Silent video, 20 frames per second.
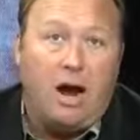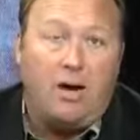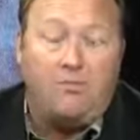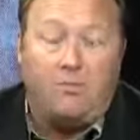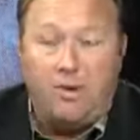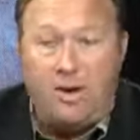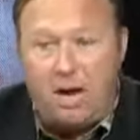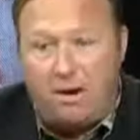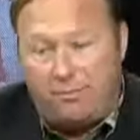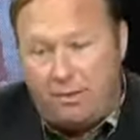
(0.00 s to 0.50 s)

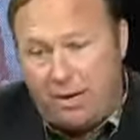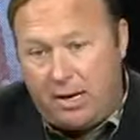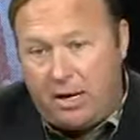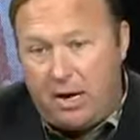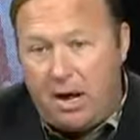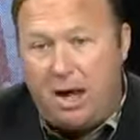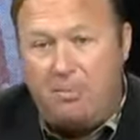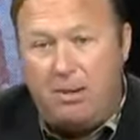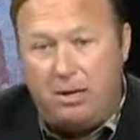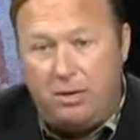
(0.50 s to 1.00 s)
after we cover
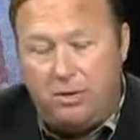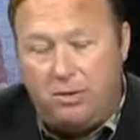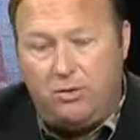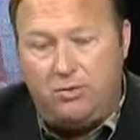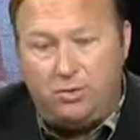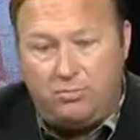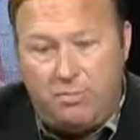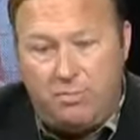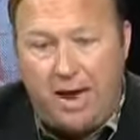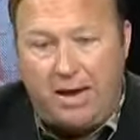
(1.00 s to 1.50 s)
economic
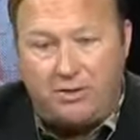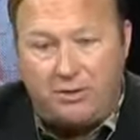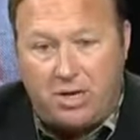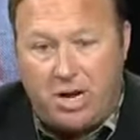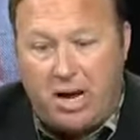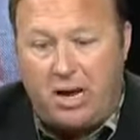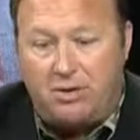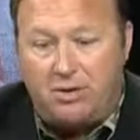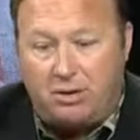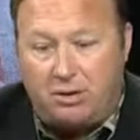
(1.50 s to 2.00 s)
news with Max
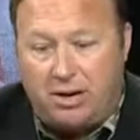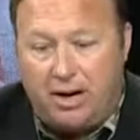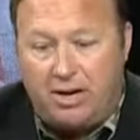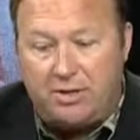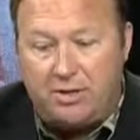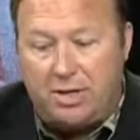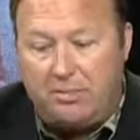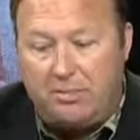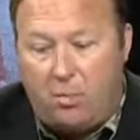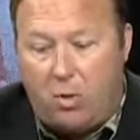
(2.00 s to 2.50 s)
Kaiser and
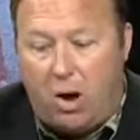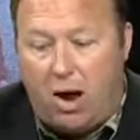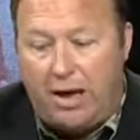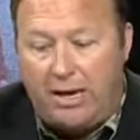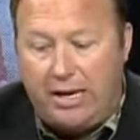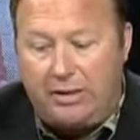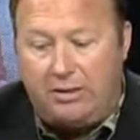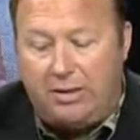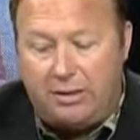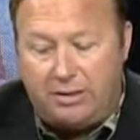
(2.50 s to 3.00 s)
ask him
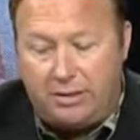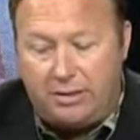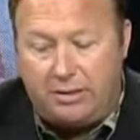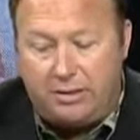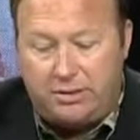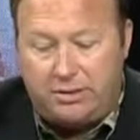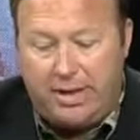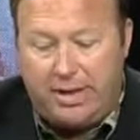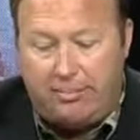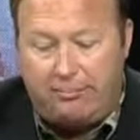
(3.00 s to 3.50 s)
why he thinks
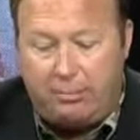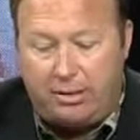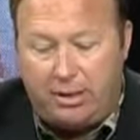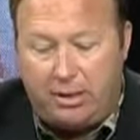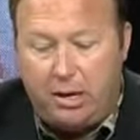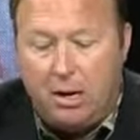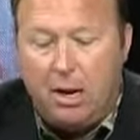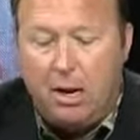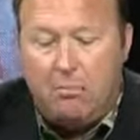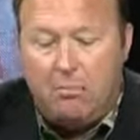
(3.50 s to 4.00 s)
this is
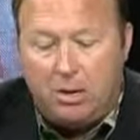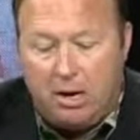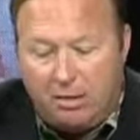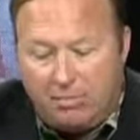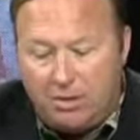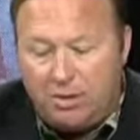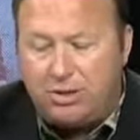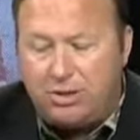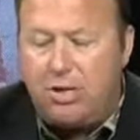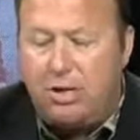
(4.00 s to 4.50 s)
happening. But
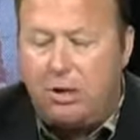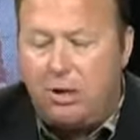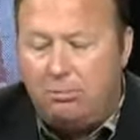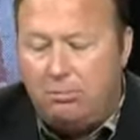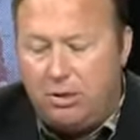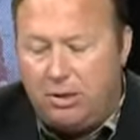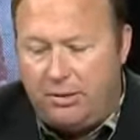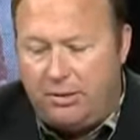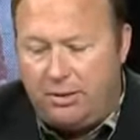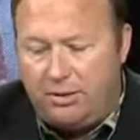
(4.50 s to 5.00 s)
let me just get a
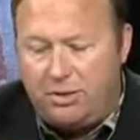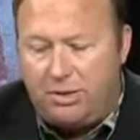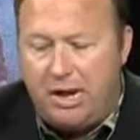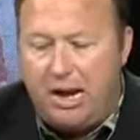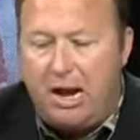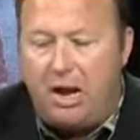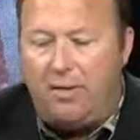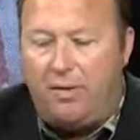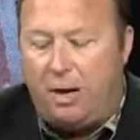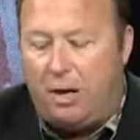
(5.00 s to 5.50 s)
little bit into this
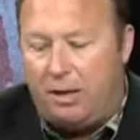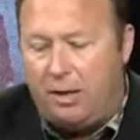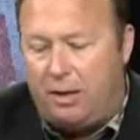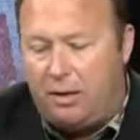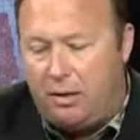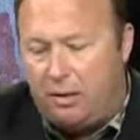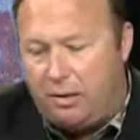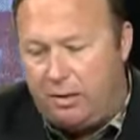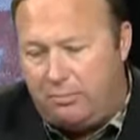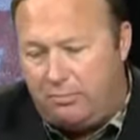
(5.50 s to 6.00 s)
now. Then I'll
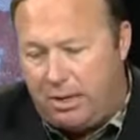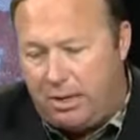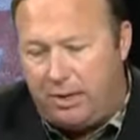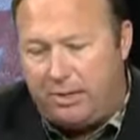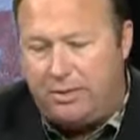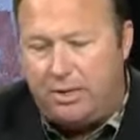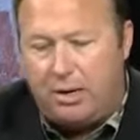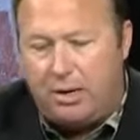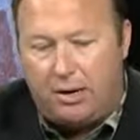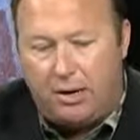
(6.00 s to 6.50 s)
get into the
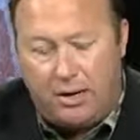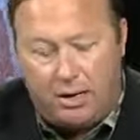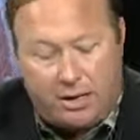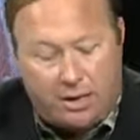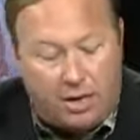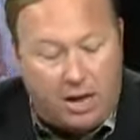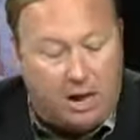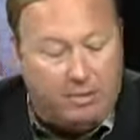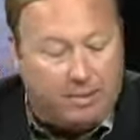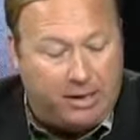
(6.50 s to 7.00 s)
military,
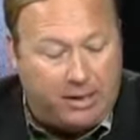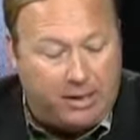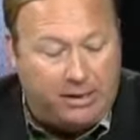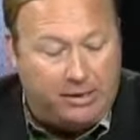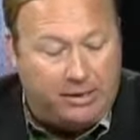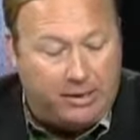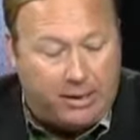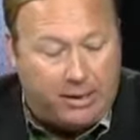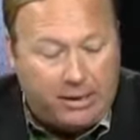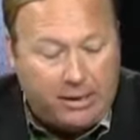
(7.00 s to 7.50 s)
economic,
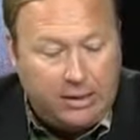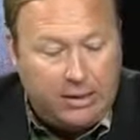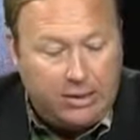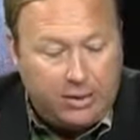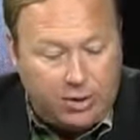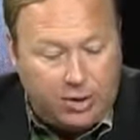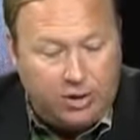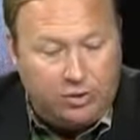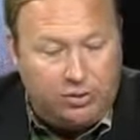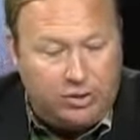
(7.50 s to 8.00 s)
and
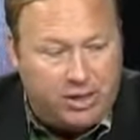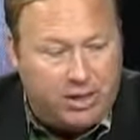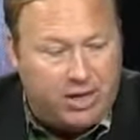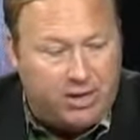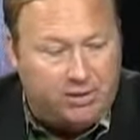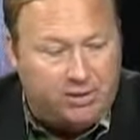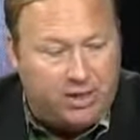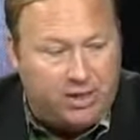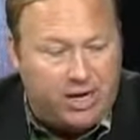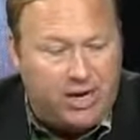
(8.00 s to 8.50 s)
huge
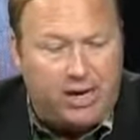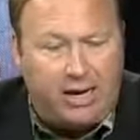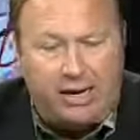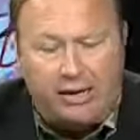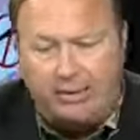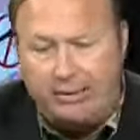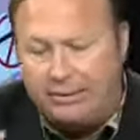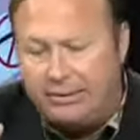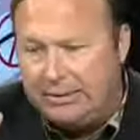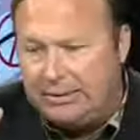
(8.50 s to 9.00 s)

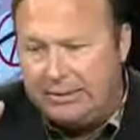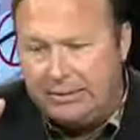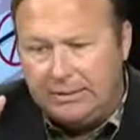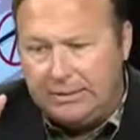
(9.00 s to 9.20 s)
NSA and